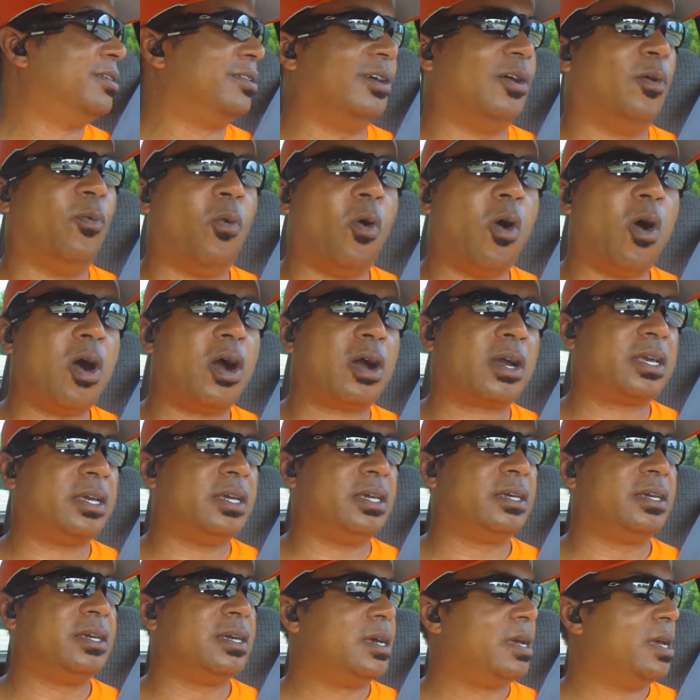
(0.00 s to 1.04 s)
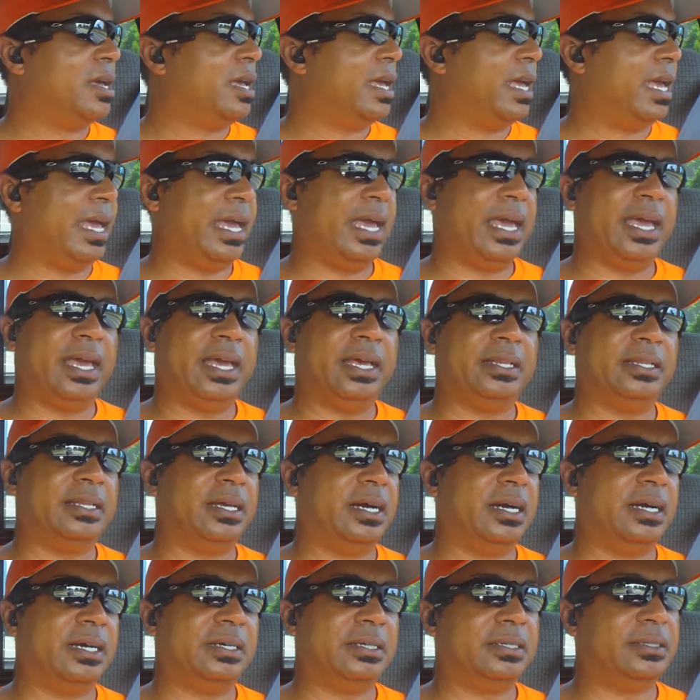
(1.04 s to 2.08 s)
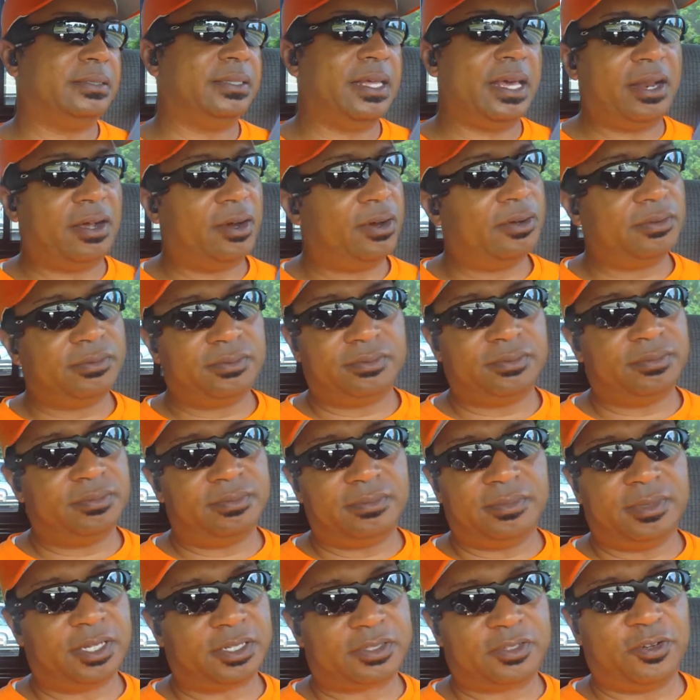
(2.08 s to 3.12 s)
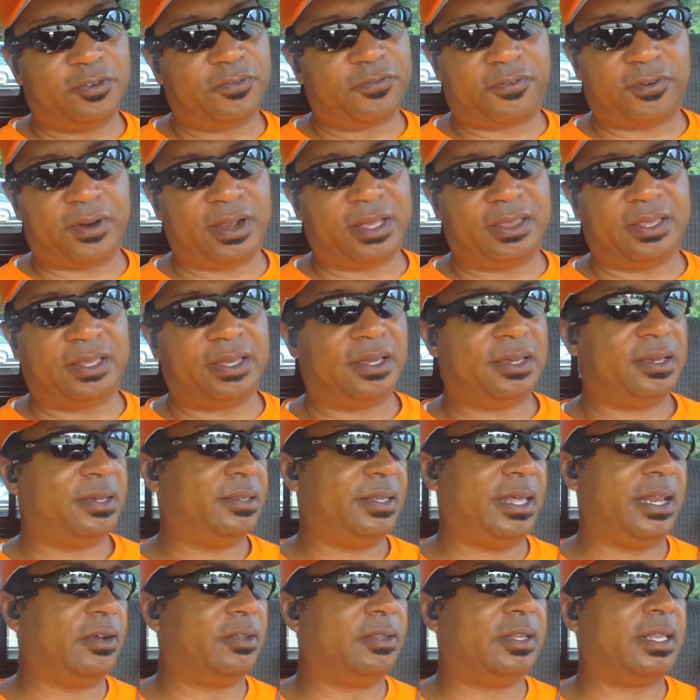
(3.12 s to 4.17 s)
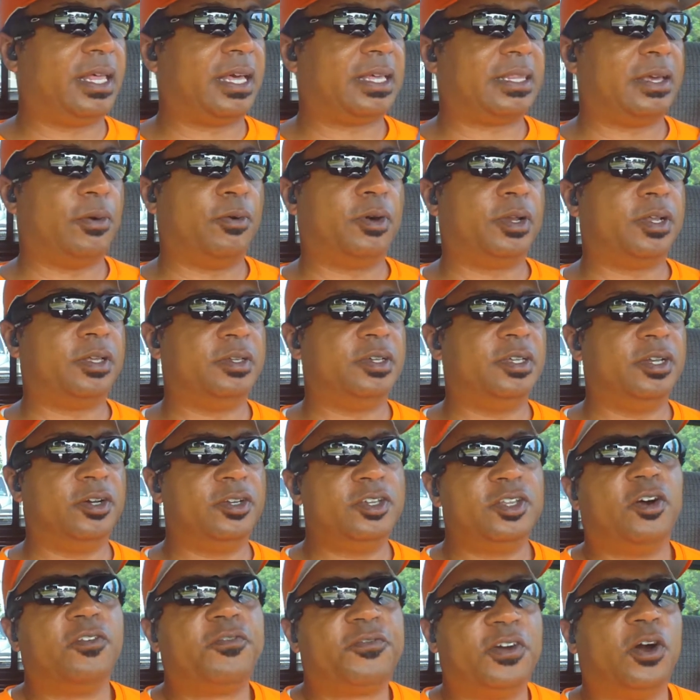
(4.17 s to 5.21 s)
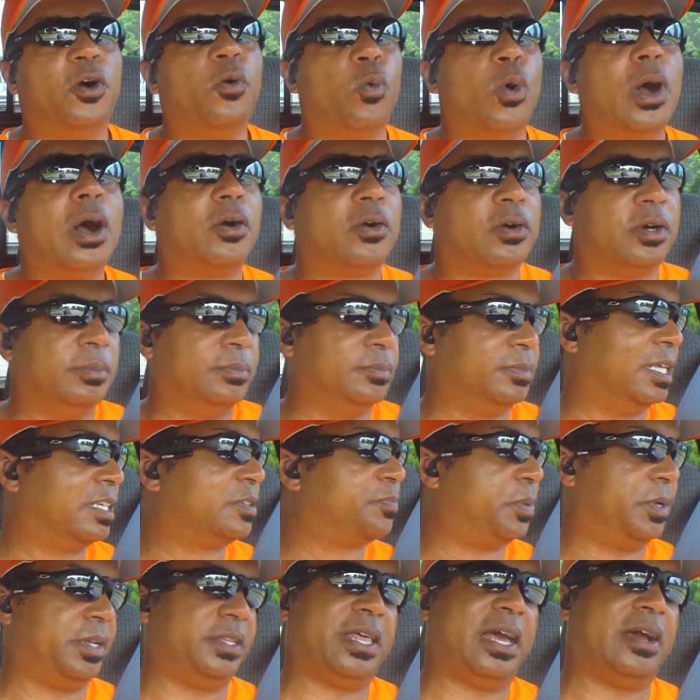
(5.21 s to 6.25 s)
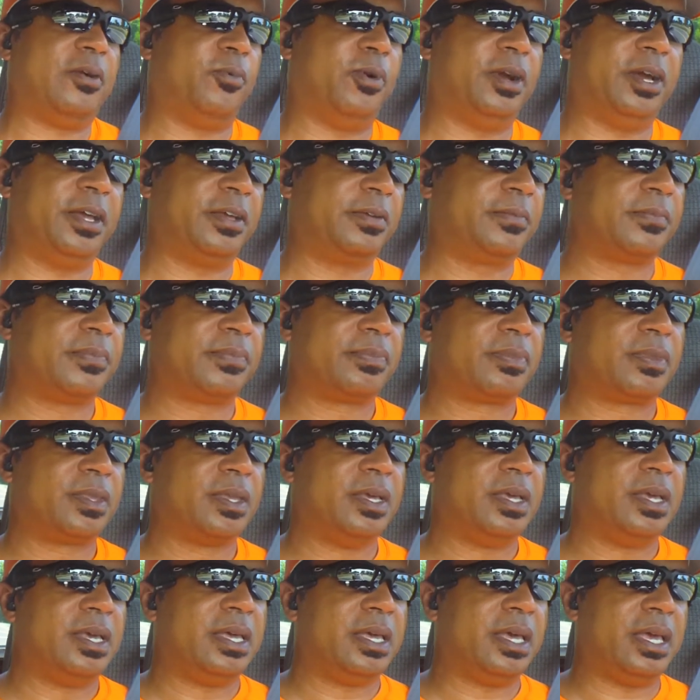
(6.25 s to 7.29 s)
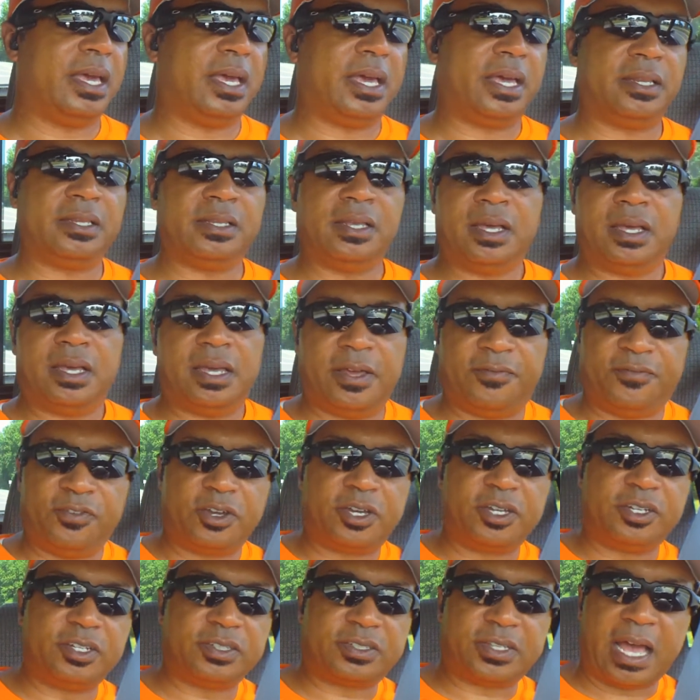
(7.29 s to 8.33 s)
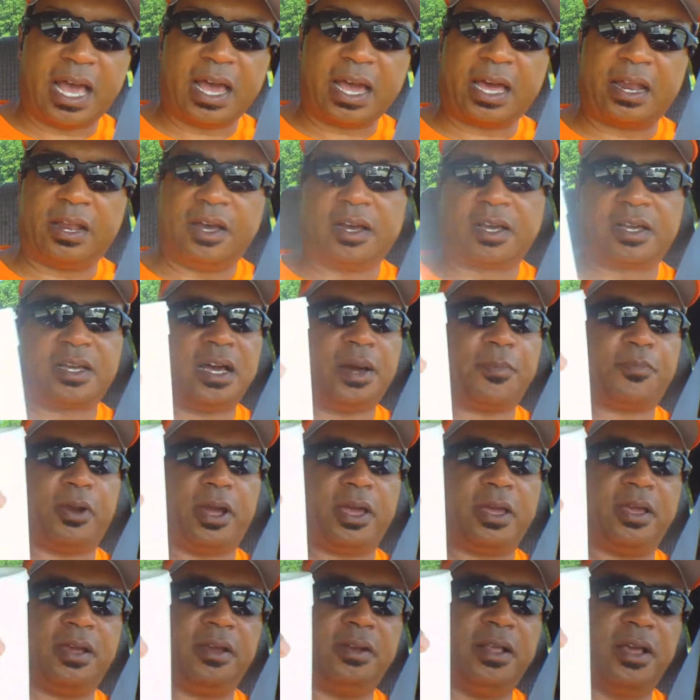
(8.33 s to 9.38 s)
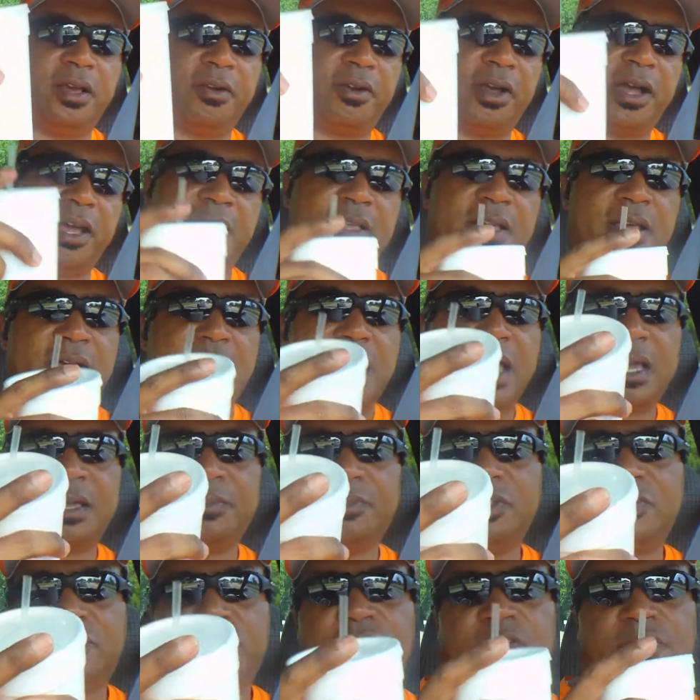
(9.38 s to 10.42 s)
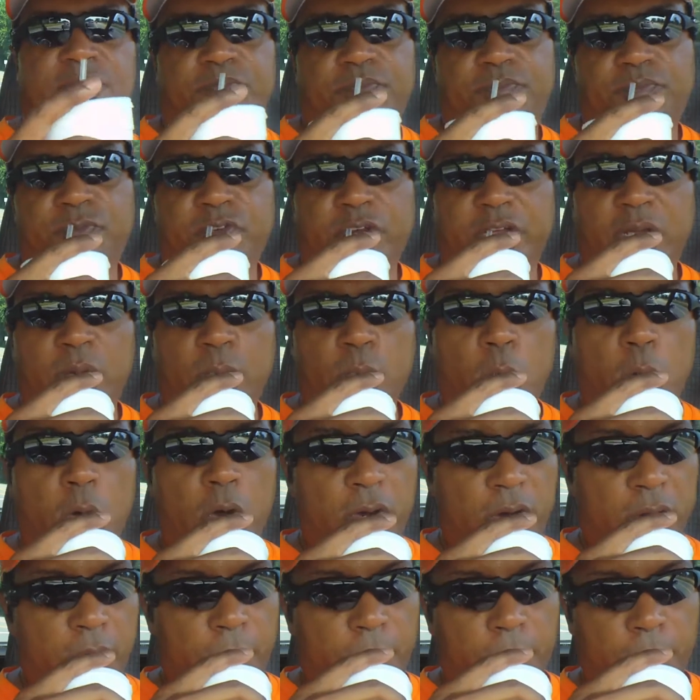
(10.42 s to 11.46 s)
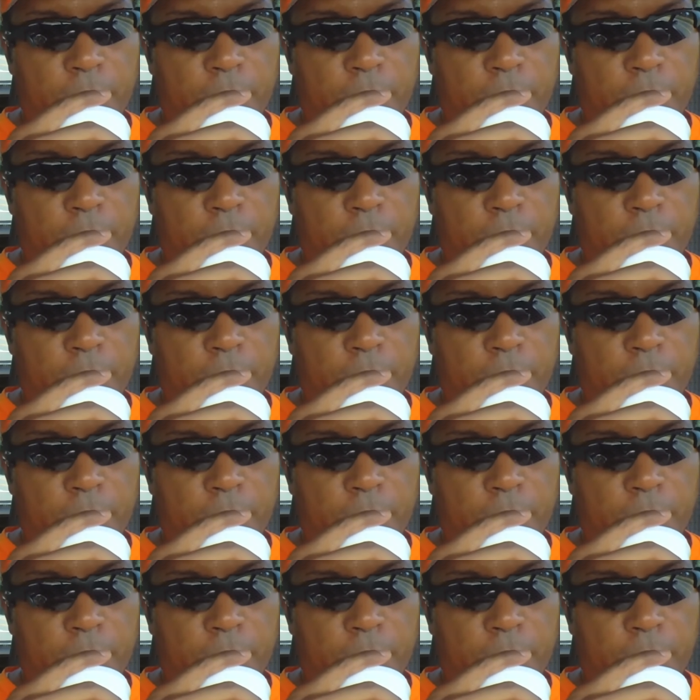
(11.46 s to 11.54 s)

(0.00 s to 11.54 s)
they're walking, and uh, they don't look too friendly. They don't look like they want to, you know, you don't feel welcome. Let's put it that way. And if you could just, I got a cup right here now, right? I can be drinking water